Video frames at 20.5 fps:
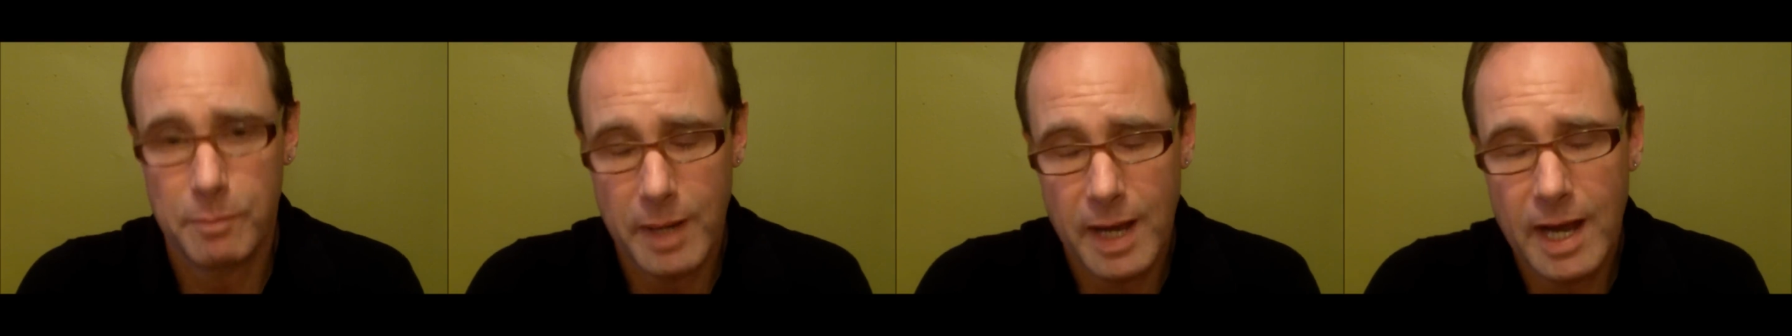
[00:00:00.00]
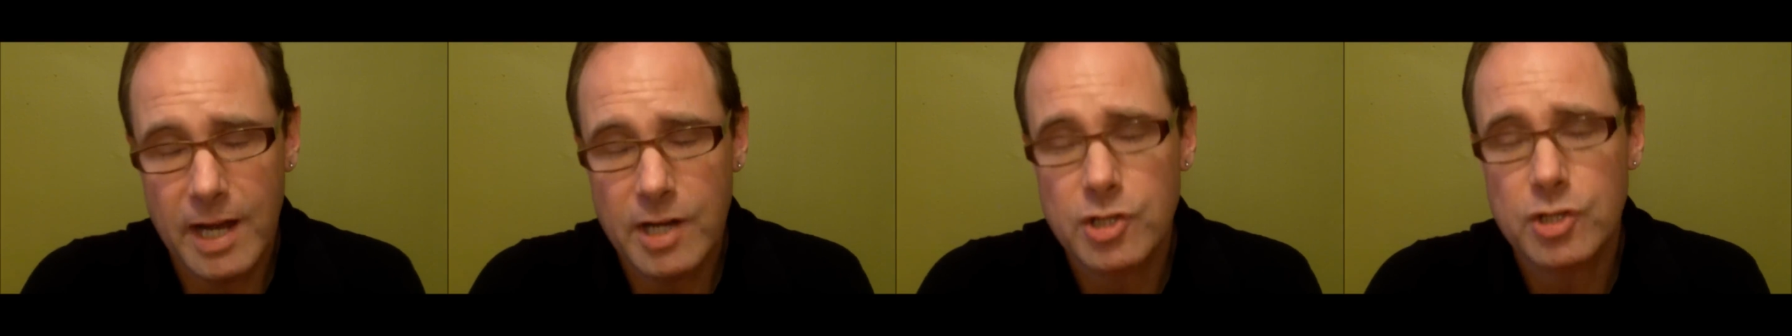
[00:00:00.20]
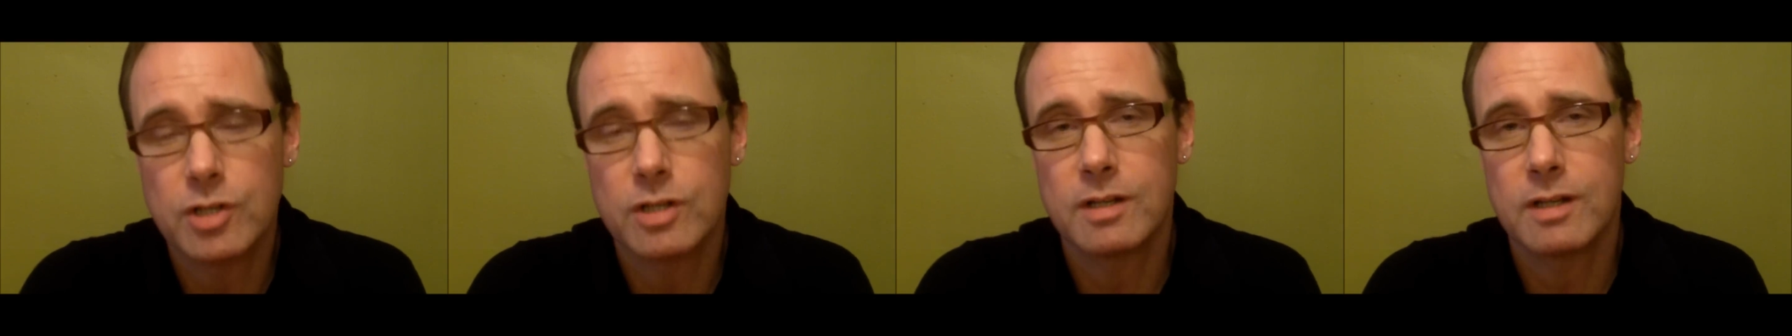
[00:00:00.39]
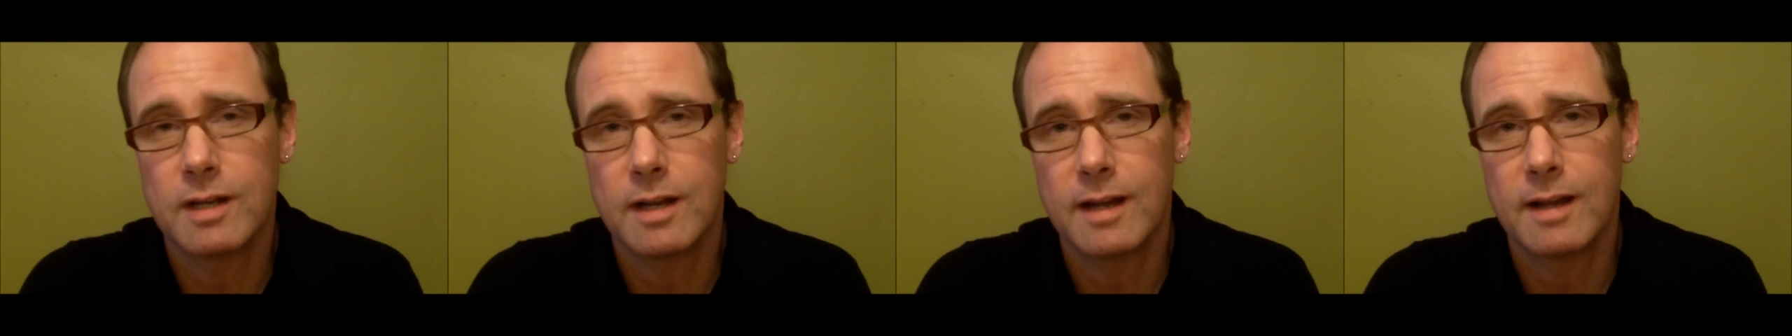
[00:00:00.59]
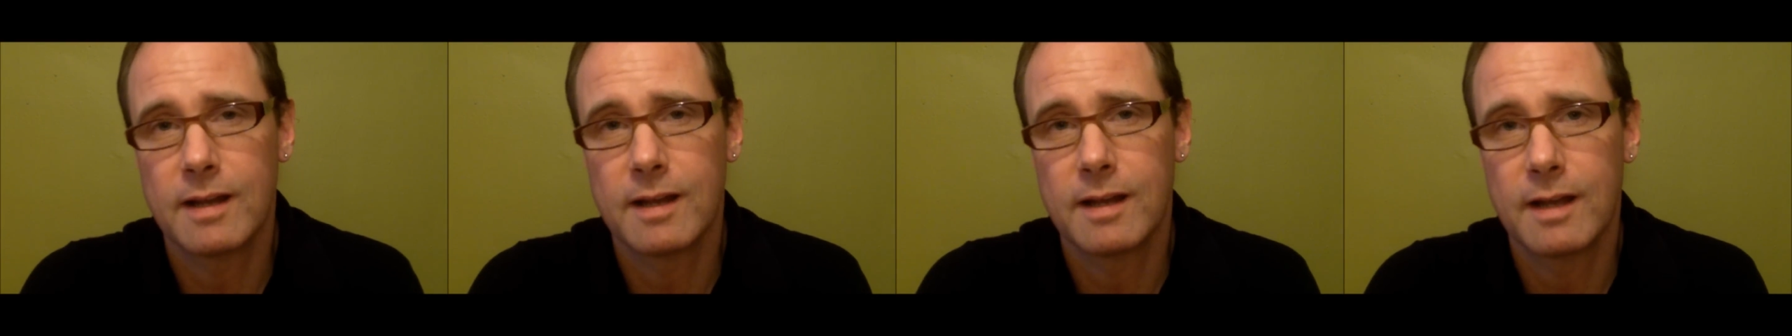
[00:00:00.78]
passion,
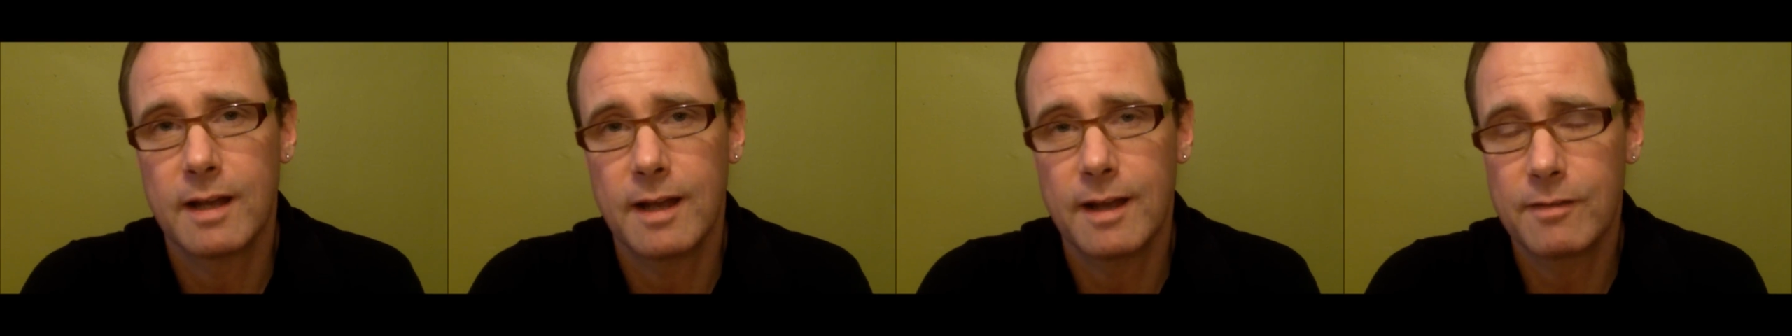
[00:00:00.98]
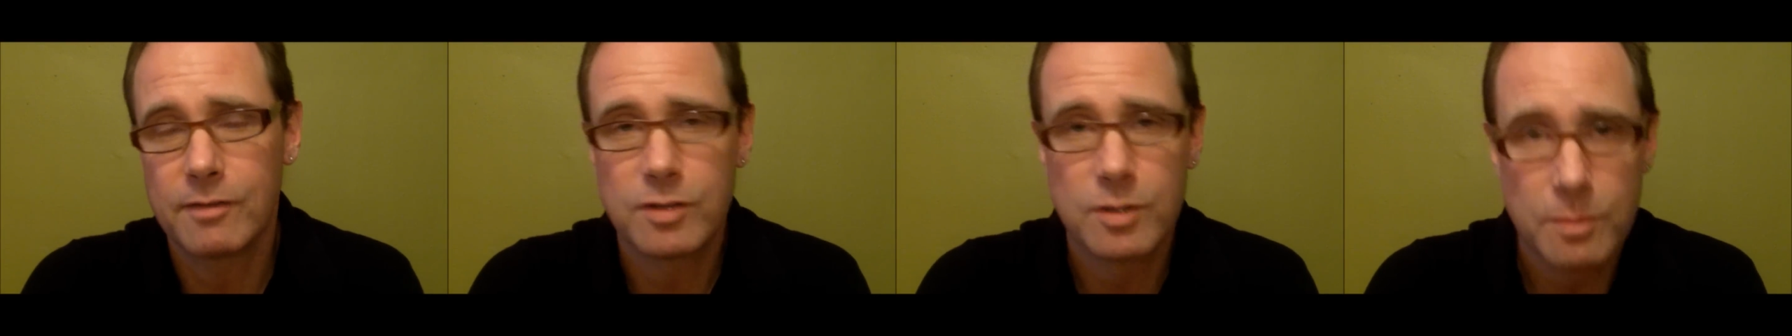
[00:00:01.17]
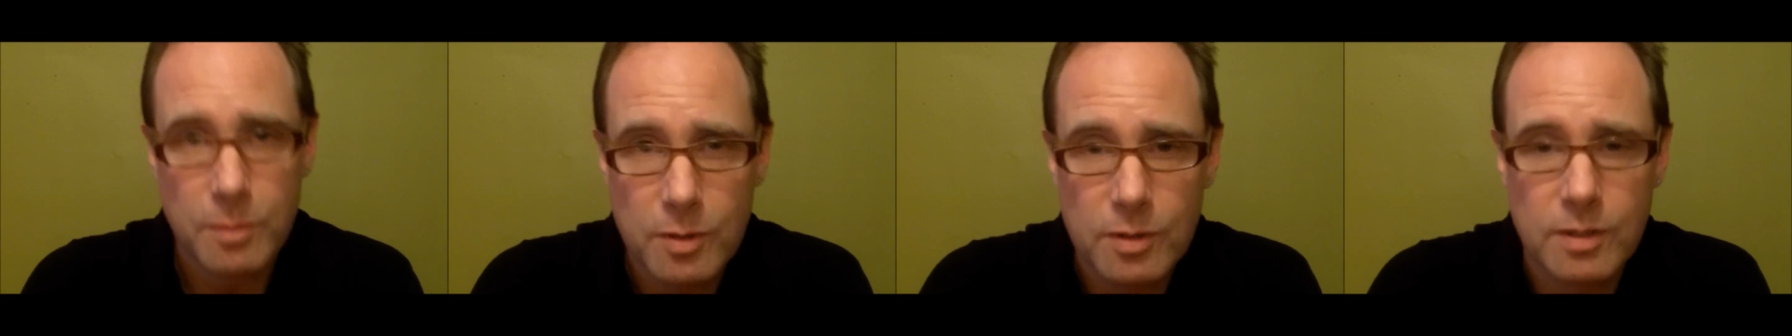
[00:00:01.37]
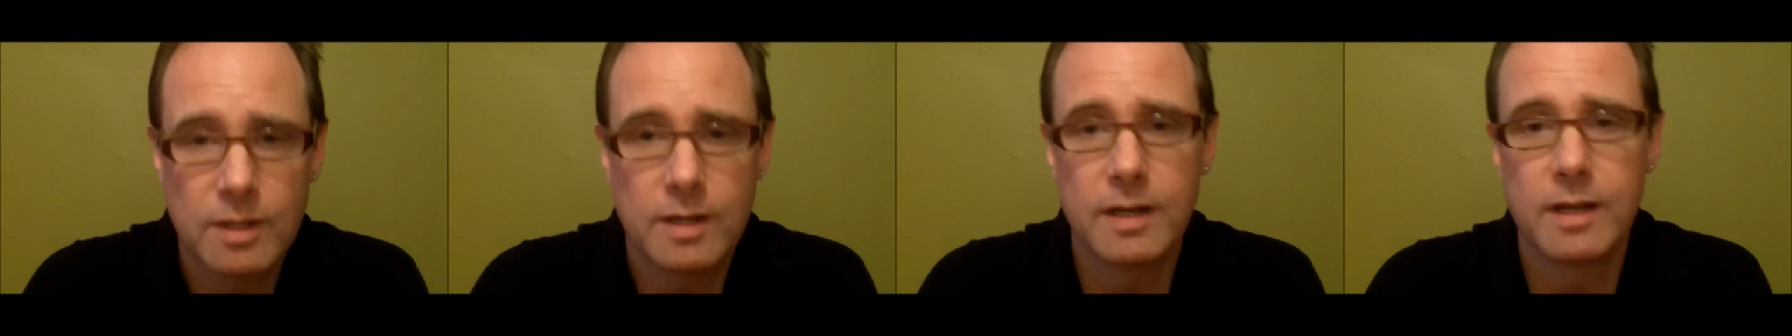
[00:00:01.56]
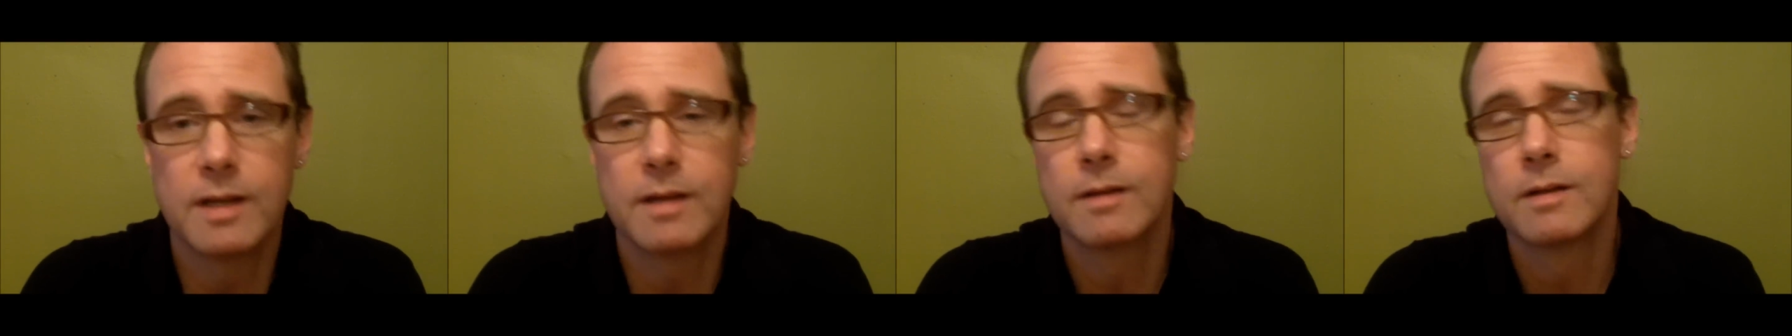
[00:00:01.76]
have community.